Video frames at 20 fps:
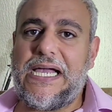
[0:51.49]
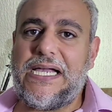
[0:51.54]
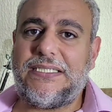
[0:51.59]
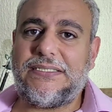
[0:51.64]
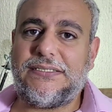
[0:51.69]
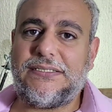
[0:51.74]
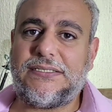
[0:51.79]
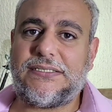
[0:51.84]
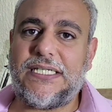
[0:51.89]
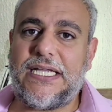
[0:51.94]

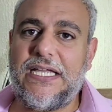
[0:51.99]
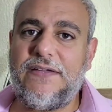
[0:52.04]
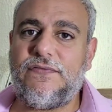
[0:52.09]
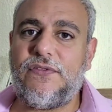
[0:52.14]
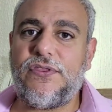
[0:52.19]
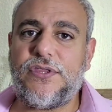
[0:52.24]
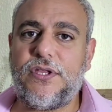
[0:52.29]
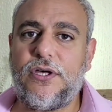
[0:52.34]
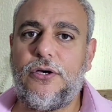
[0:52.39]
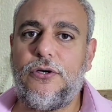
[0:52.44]
and
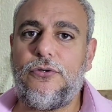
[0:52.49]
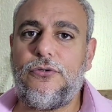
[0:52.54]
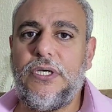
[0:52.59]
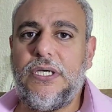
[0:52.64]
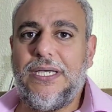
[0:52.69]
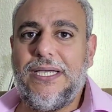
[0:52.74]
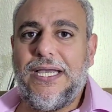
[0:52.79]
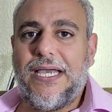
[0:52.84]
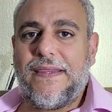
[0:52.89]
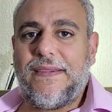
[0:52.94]
even though
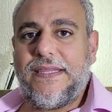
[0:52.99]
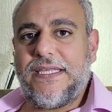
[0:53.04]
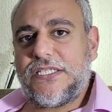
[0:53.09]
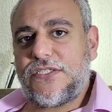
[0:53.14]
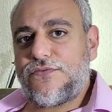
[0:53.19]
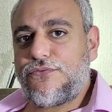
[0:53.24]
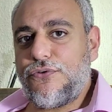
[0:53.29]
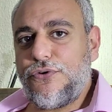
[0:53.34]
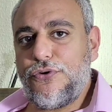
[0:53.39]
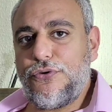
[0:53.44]

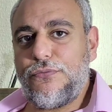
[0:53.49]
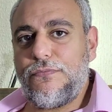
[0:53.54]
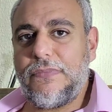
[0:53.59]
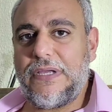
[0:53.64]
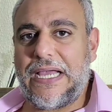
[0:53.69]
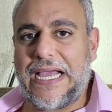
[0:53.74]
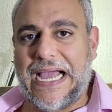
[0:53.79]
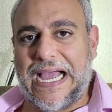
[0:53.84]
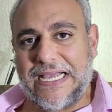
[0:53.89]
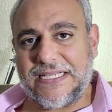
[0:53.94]
this room
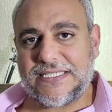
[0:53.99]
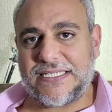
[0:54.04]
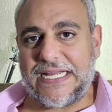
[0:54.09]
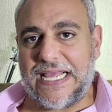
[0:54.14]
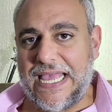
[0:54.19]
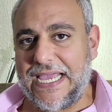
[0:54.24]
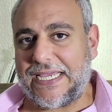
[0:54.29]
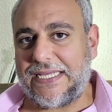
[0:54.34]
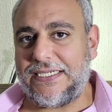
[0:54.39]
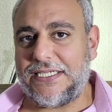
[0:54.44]
has an
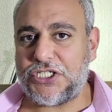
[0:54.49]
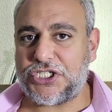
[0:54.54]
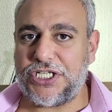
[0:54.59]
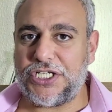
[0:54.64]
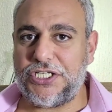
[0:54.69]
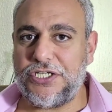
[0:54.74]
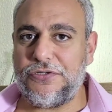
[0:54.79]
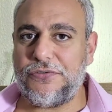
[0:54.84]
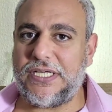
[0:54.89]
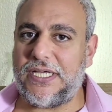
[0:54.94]
air
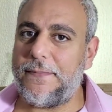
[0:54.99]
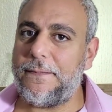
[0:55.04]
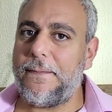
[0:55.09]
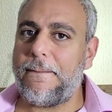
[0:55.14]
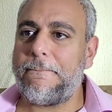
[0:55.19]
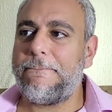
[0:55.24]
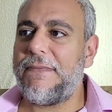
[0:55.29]
conditioning unit,